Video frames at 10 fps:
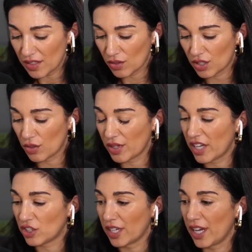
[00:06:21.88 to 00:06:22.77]
there's also an
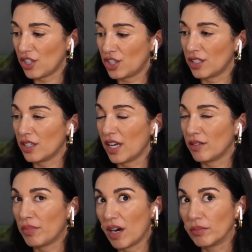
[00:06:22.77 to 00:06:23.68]
education
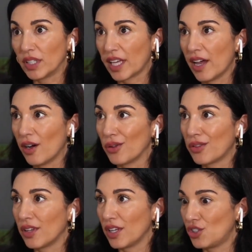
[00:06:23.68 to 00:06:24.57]
and public
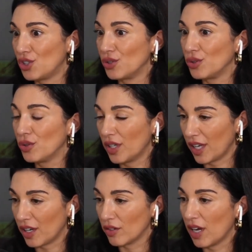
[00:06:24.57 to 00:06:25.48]
health issue
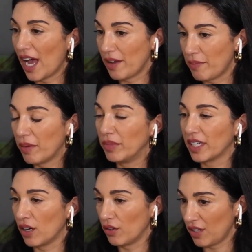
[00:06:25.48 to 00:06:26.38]
here. A,
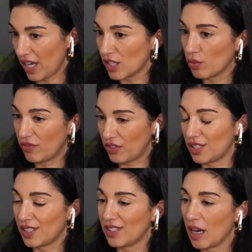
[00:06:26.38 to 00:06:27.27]
public health, yes, we've
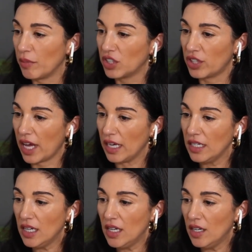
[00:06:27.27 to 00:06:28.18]
just established that.
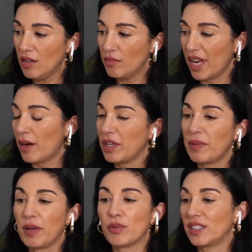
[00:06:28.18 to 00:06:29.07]
But how
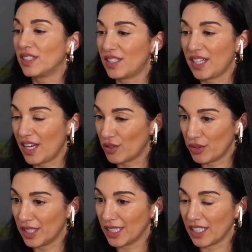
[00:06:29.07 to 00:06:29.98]
many people understand
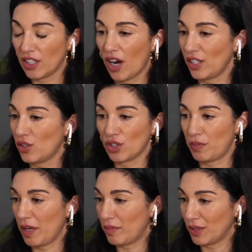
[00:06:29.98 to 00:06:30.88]
really? You know, I talk
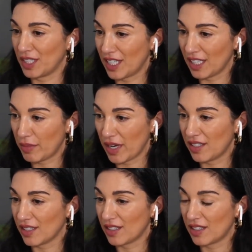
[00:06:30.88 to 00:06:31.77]
to people on a daily
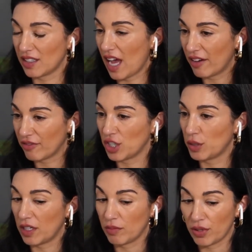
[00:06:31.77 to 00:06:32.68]
basis. The
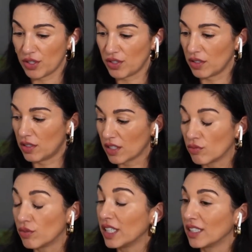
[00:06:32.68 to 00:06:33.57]
average pe person
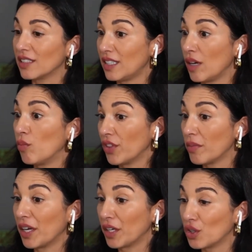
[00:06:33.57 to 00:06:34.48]
doesn't really understand what
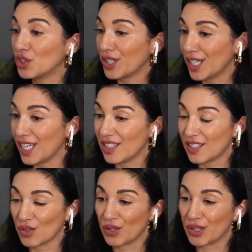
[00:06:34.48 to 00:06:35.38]
the mitochondria
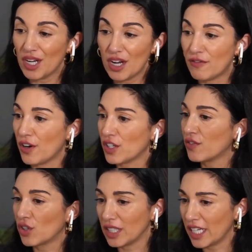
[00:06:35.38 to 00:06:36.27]
is or
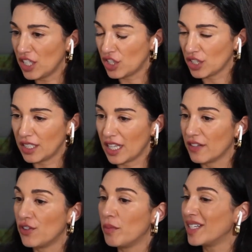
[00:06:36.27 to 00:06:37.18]
phosphorylation and
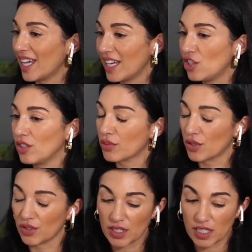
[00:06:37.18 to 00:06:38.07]
the fermentation
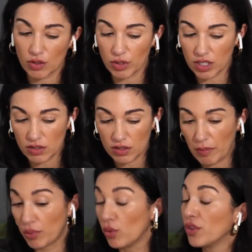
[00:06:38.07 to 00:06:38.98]
process. So when you
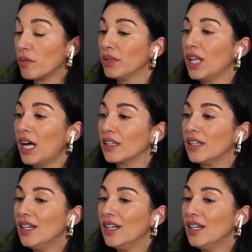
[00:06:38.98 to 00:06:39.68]
say pull the plug,